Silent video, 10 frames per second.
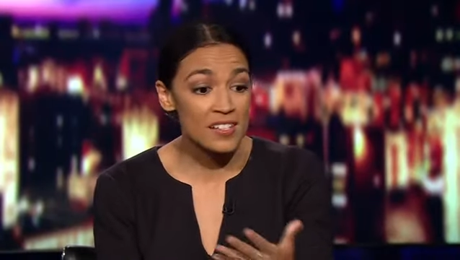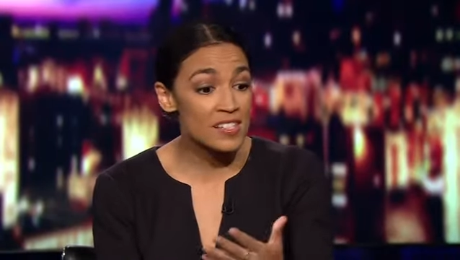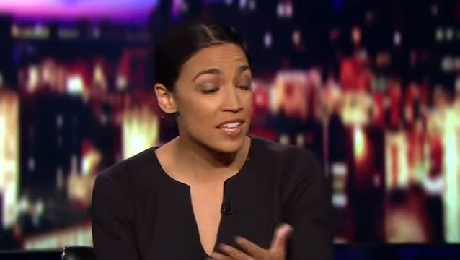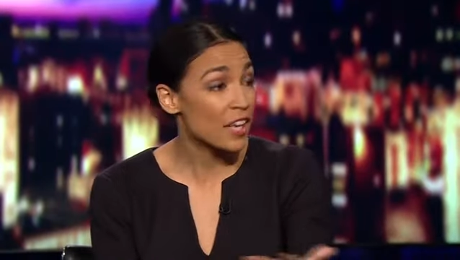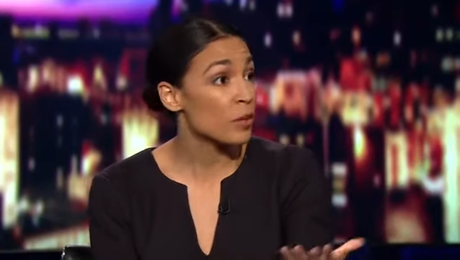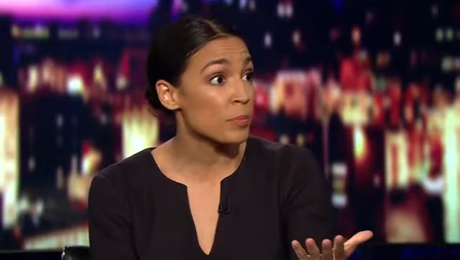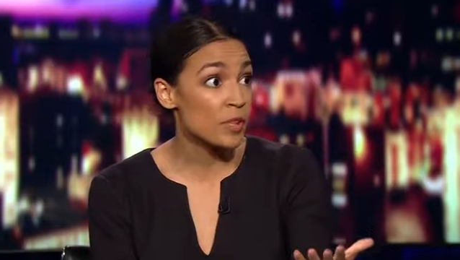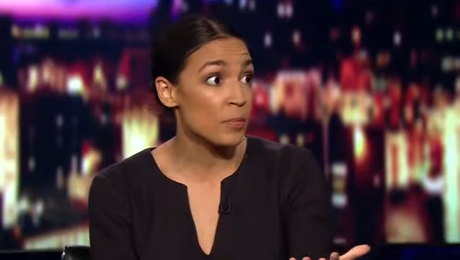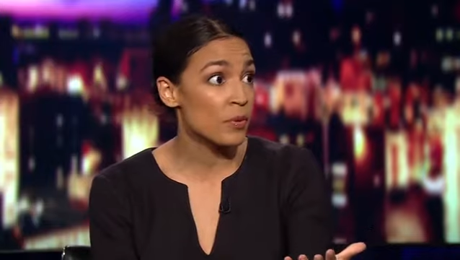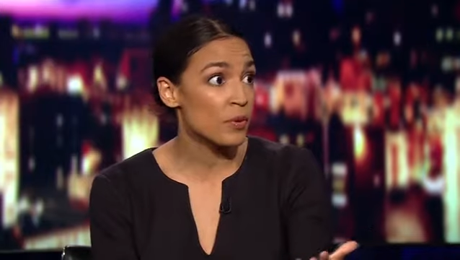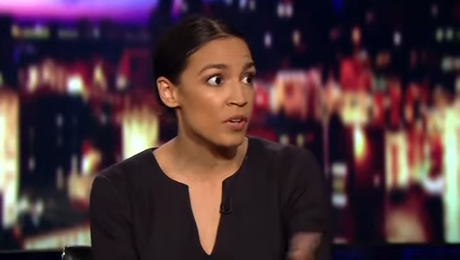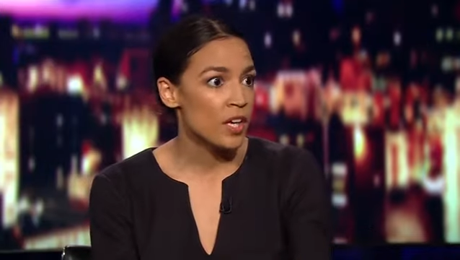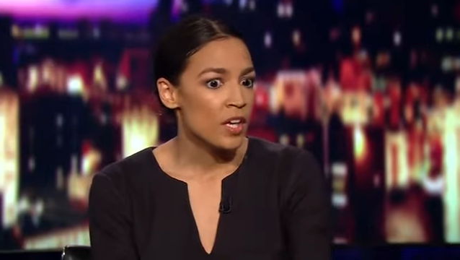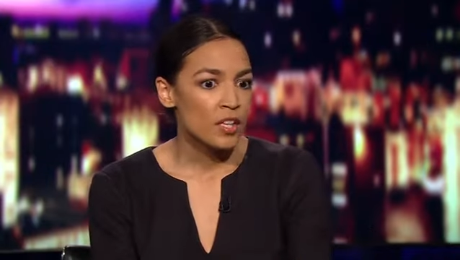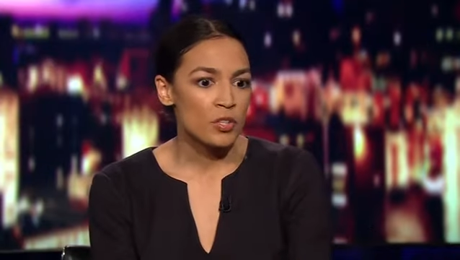scare people,
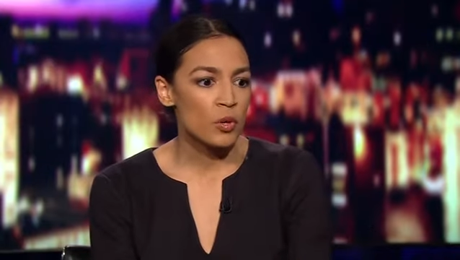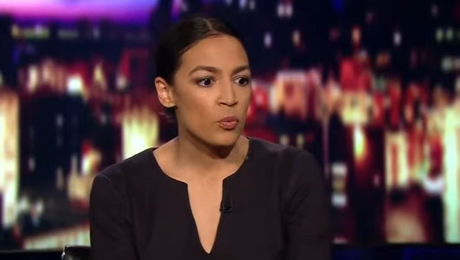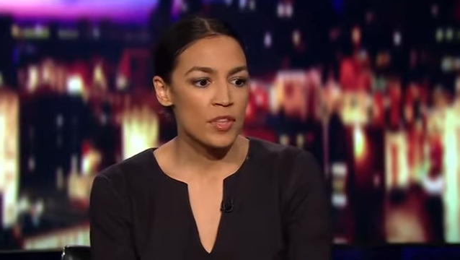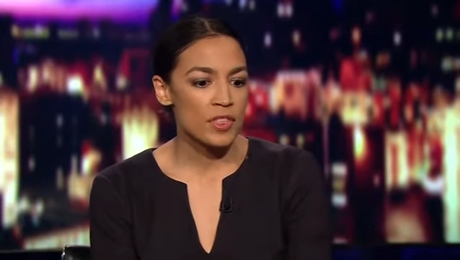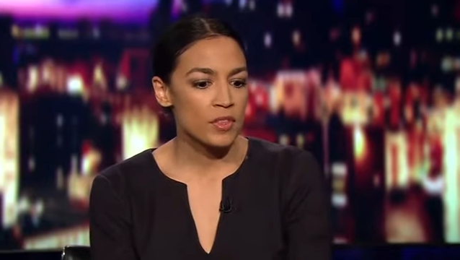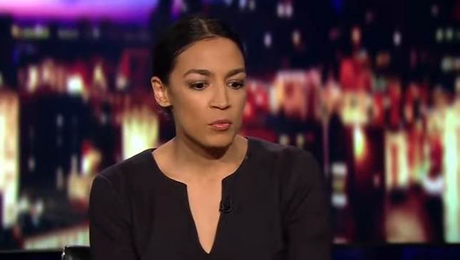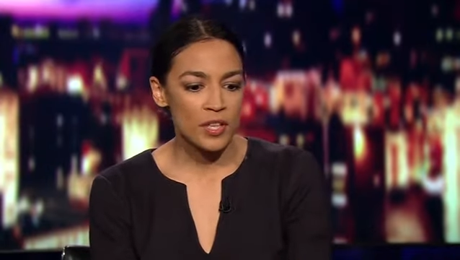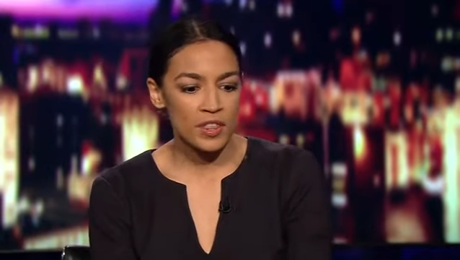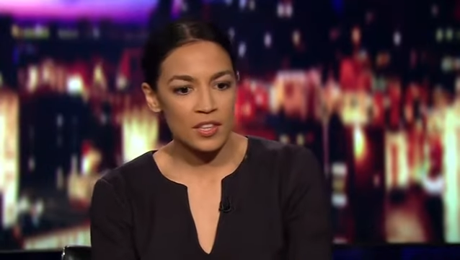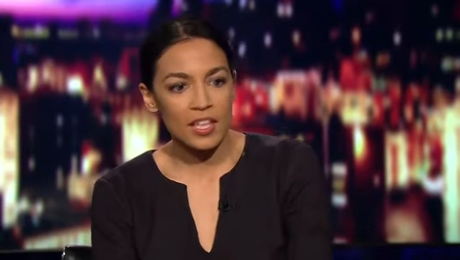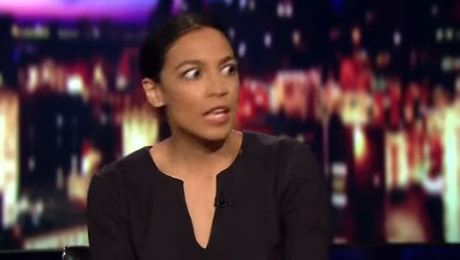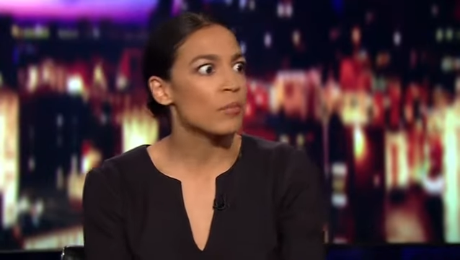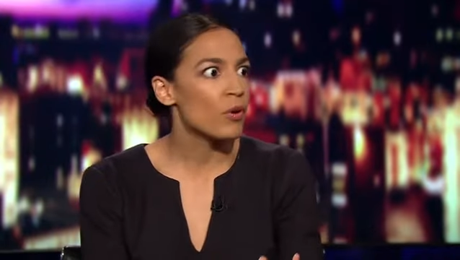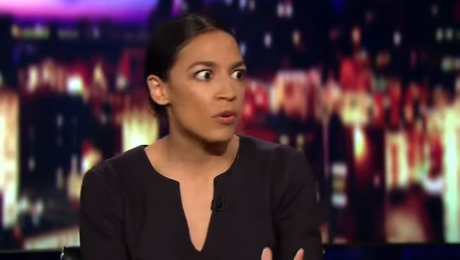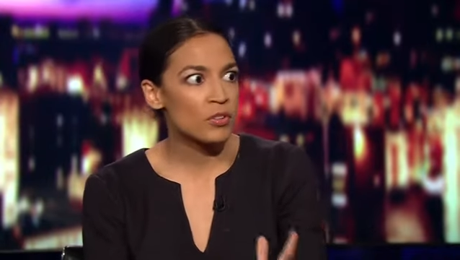you know, with the label.